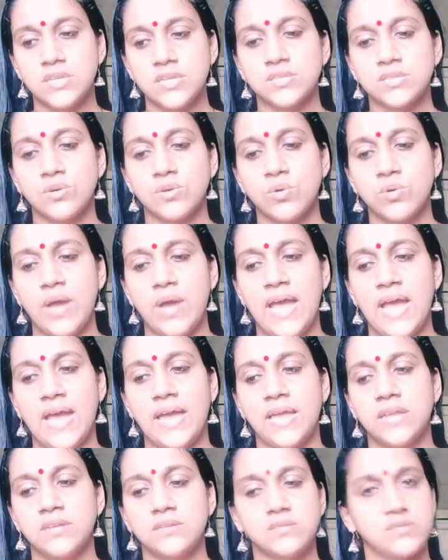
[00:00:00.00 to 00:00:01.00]
So,
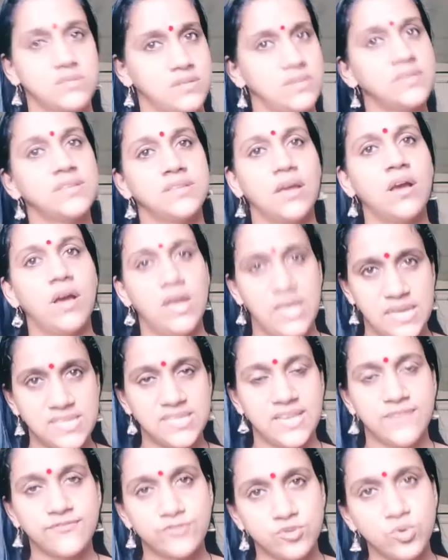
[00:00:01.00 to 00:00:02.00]
and
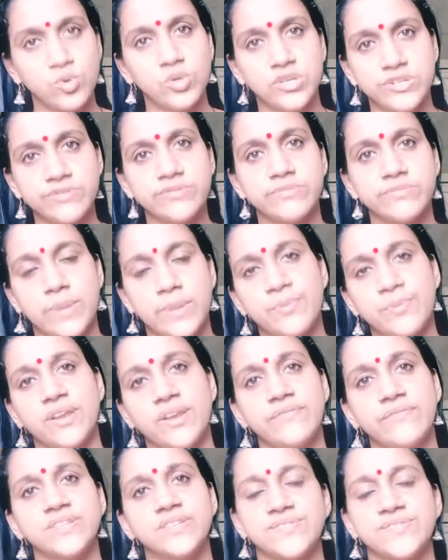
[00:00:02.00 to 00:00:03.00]
as I've told you in my
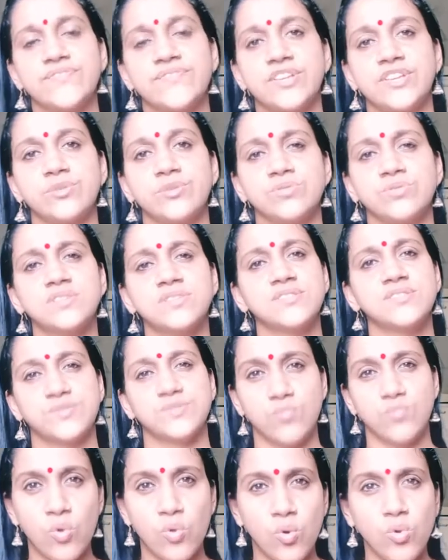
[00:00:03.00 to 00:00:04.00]
previous video, this
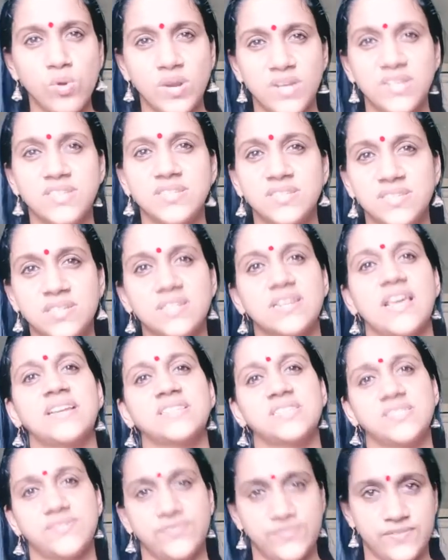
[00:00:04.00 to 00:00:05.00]
is more an
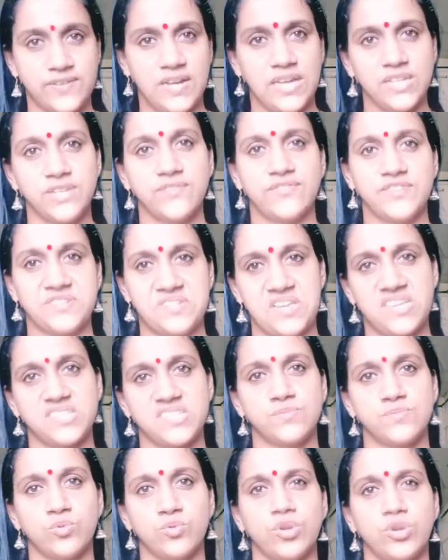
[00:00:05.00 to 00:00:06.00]
interactive kind of a
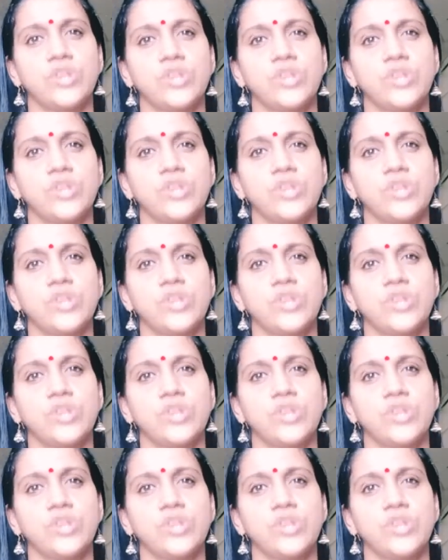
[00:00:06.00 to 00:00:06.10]
textbook.